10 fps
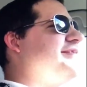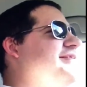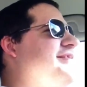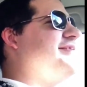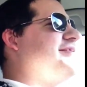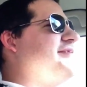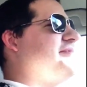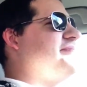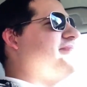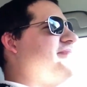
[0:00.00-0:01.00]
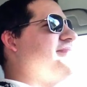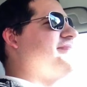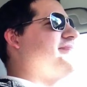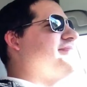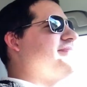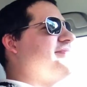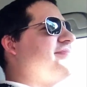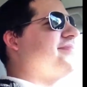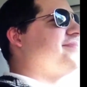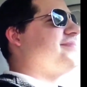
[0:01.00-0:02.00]
like, yeah, let's go wait till it gets to this.
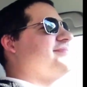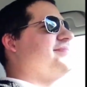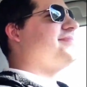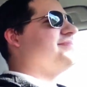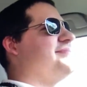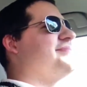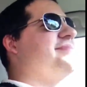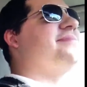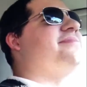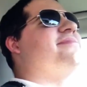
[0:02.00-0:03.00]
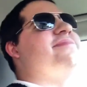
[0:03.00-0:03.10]
1 and then hybrid